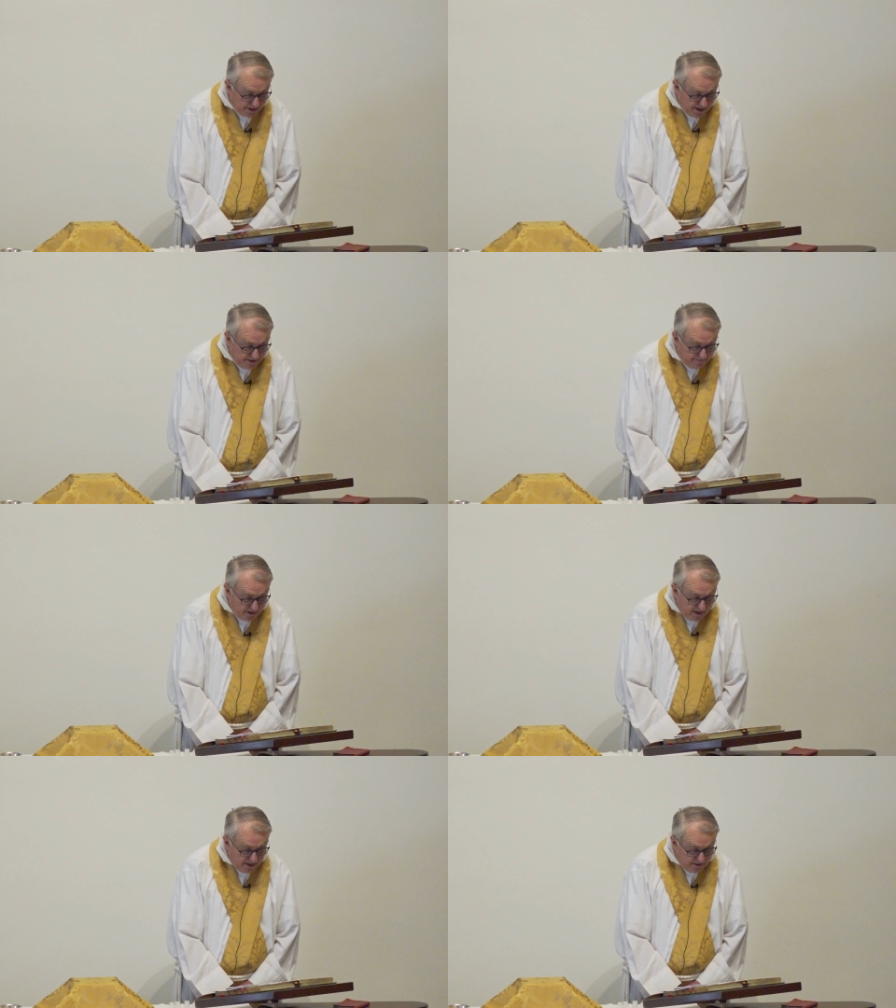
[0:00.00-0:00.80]
them,
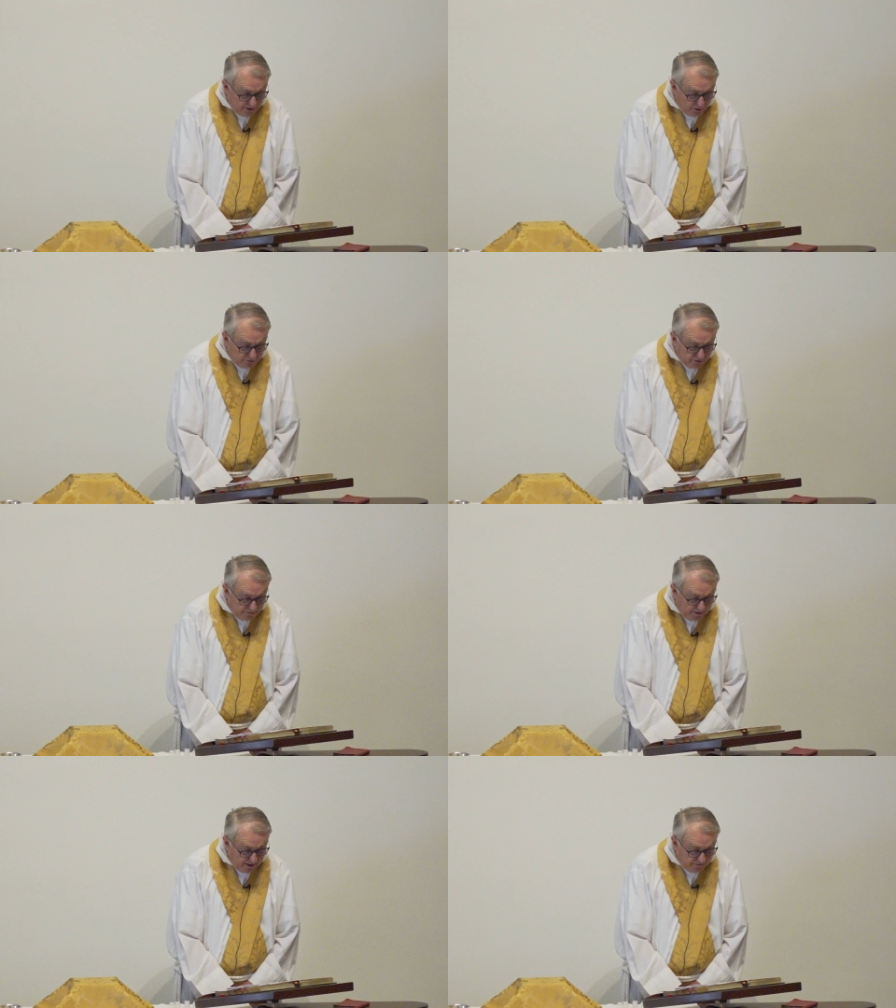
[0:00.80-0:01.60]
those
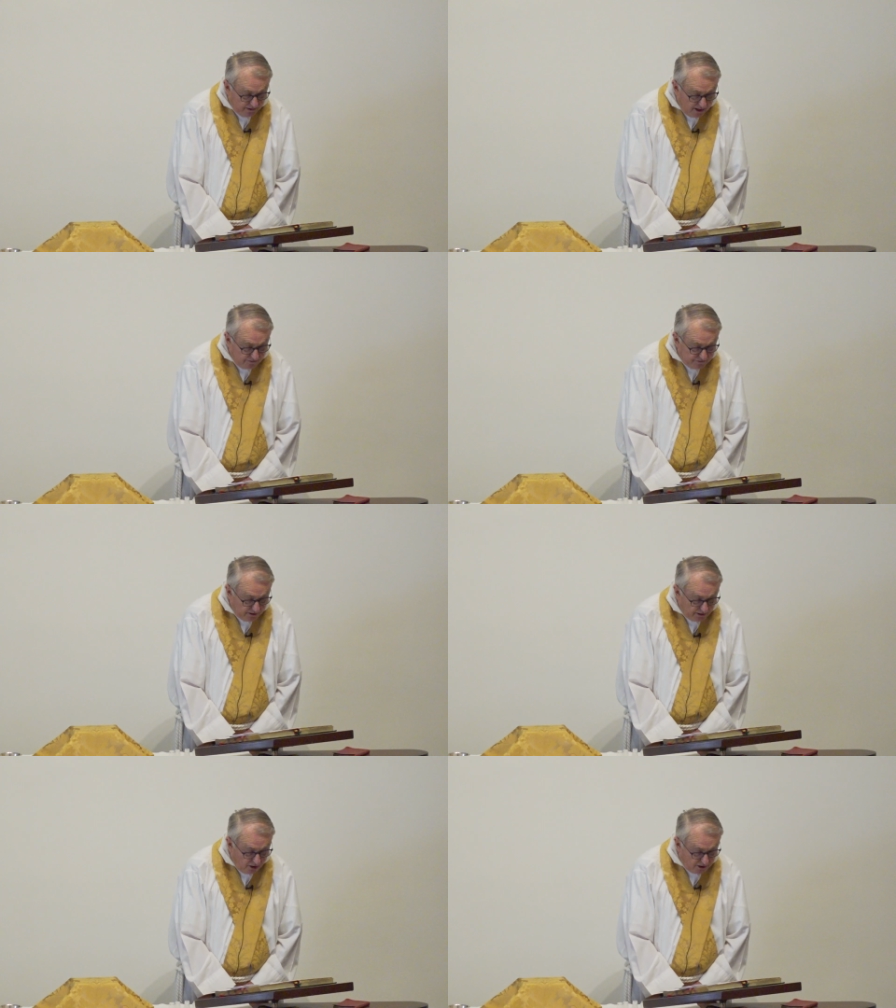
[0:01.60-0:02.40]
whom we have loved
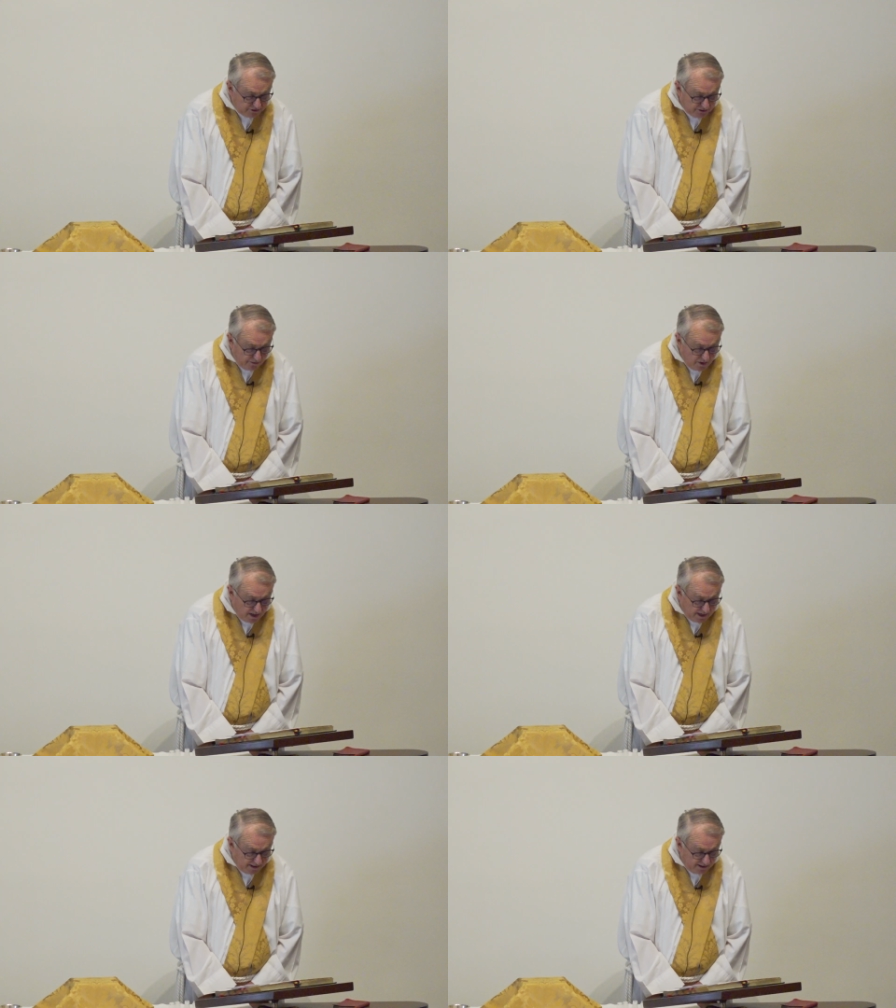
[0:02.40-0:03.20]
and lost a
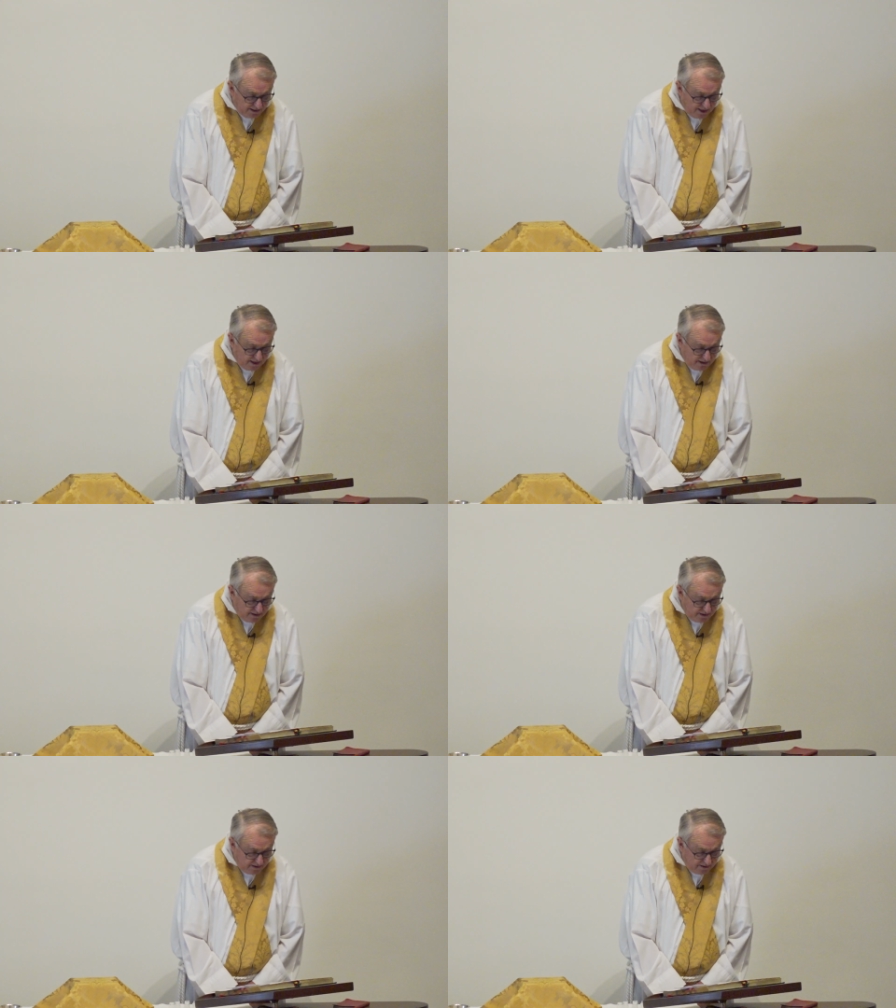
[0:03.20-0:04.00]
while
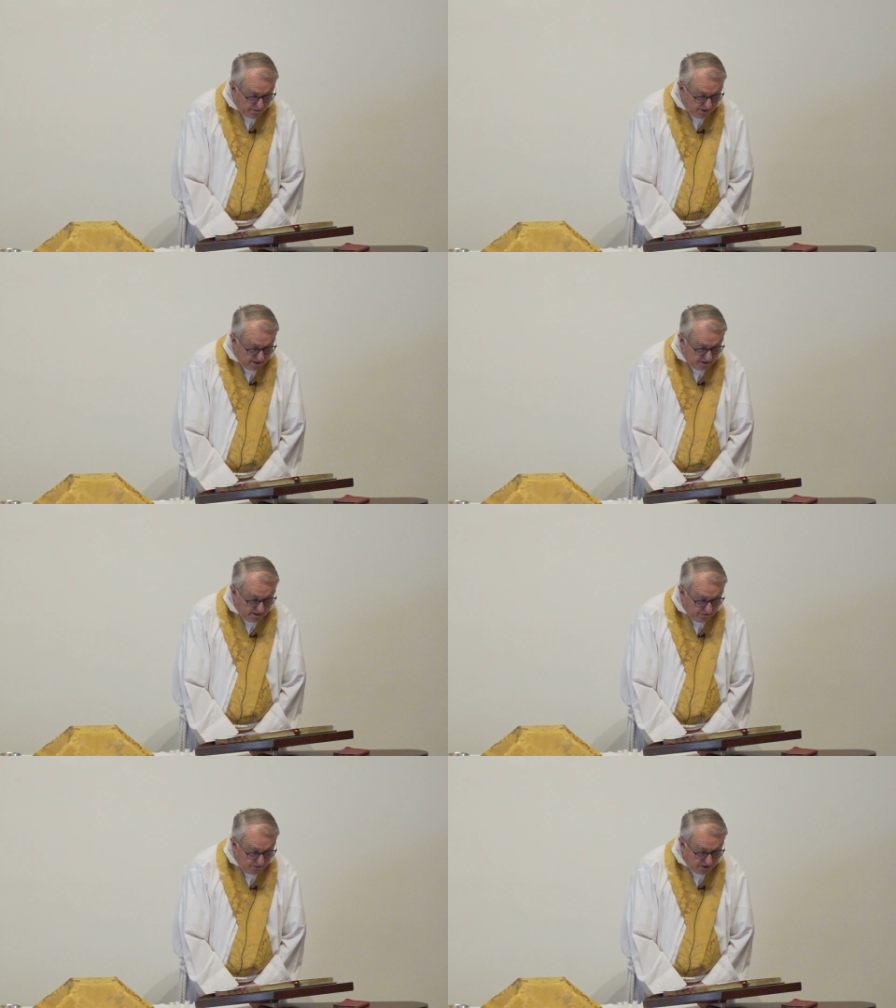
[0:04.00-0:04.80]
when
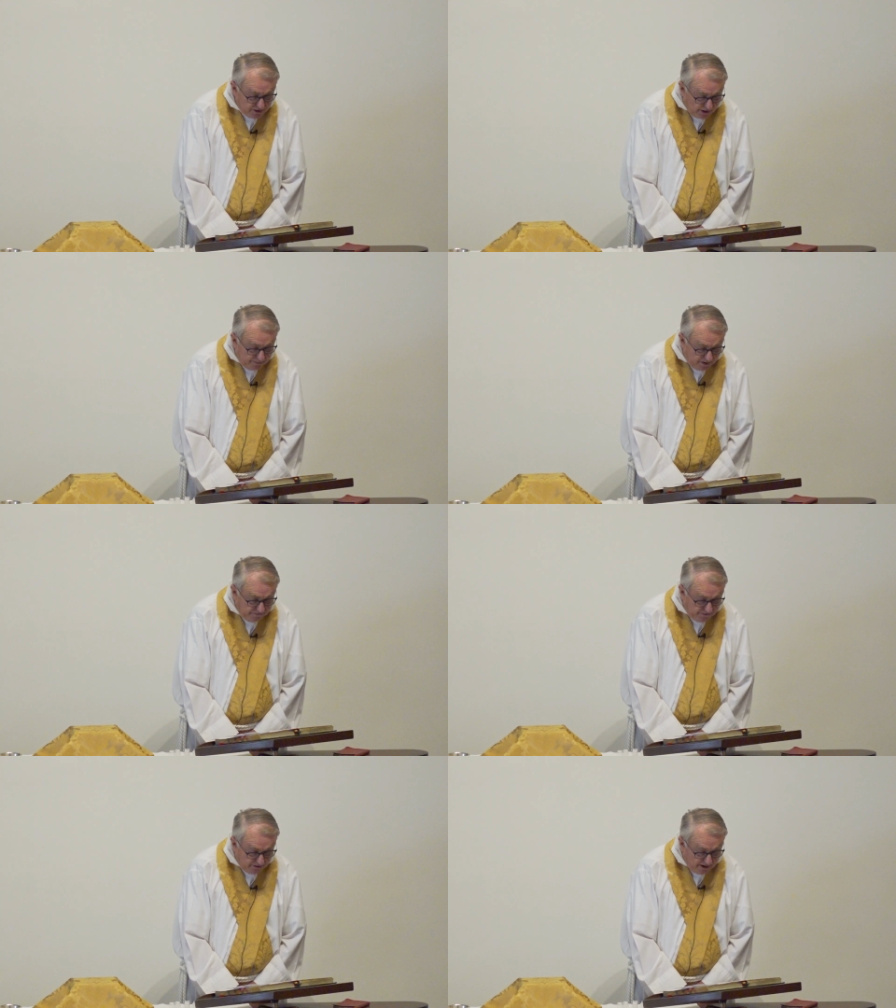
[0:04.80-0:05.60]
we shall be
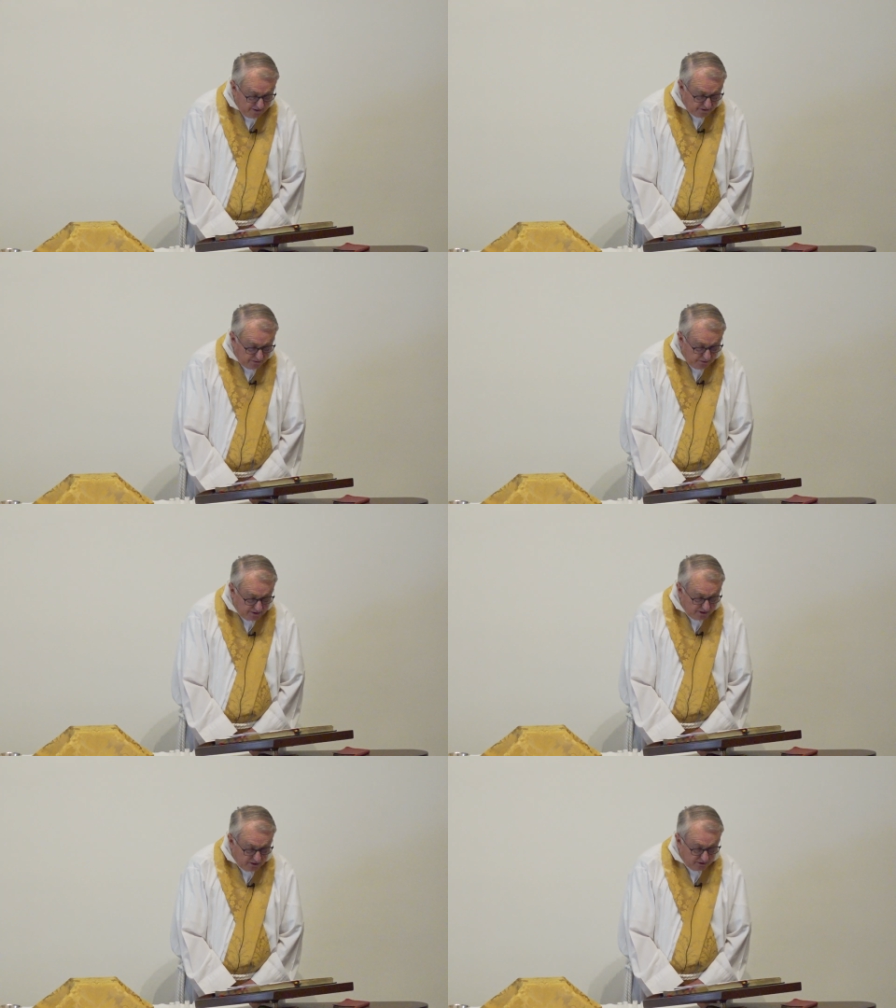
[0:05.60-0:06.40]
forever
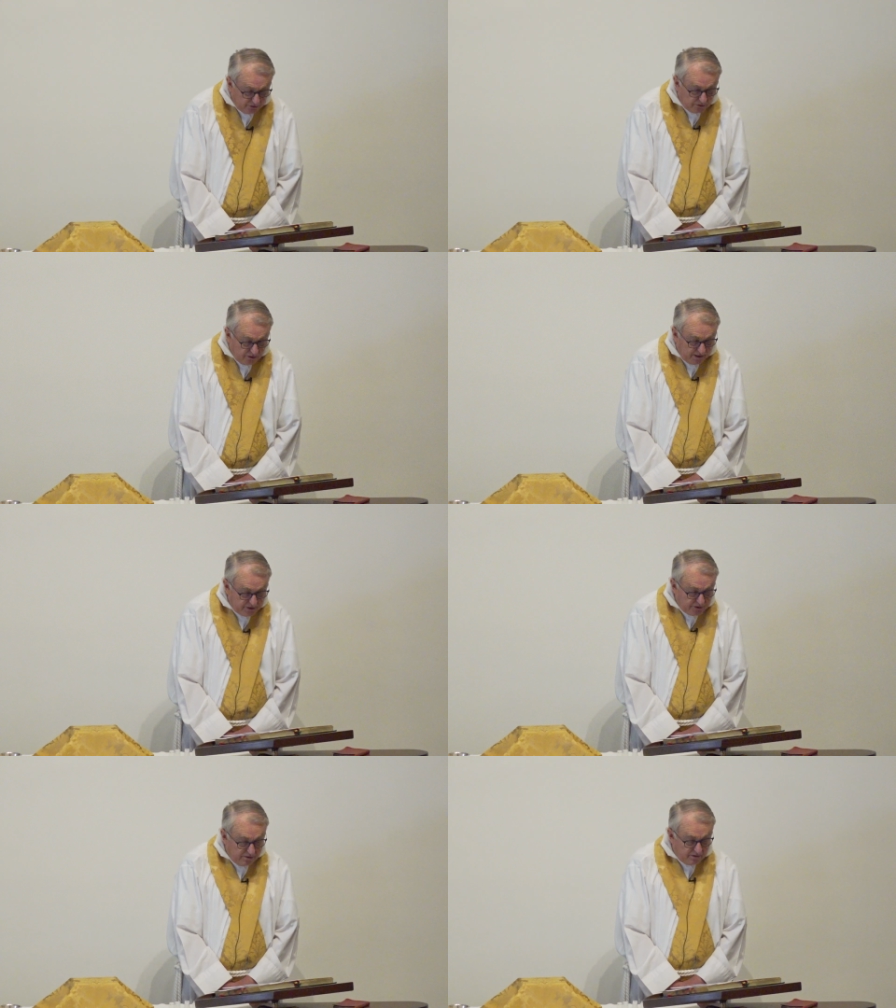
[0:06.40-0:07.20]
with our Lord.
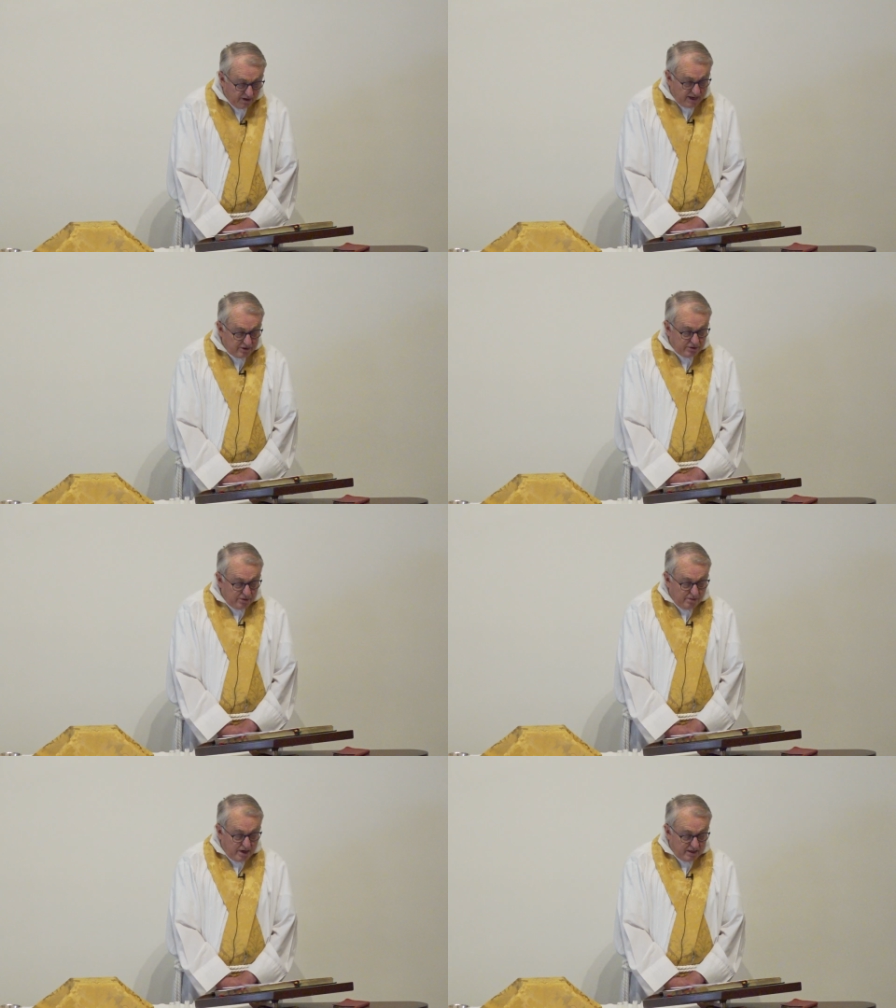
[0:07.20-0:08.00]
So grant
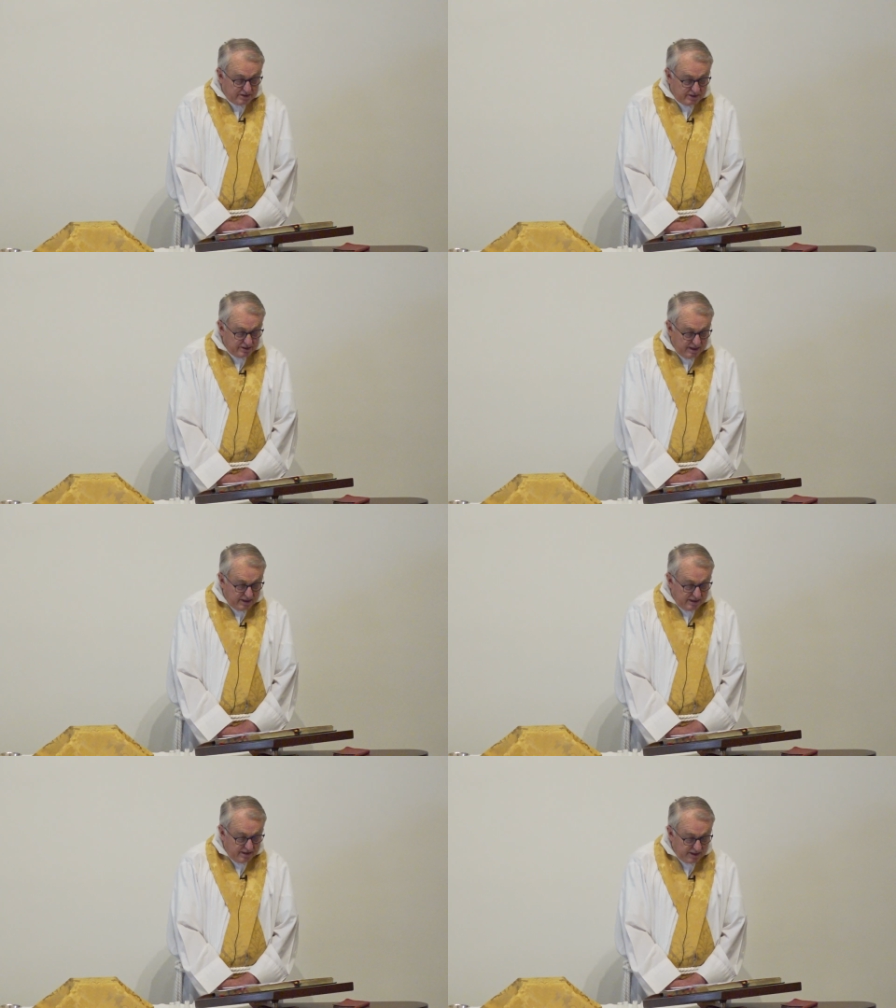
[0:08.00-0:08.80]
to us in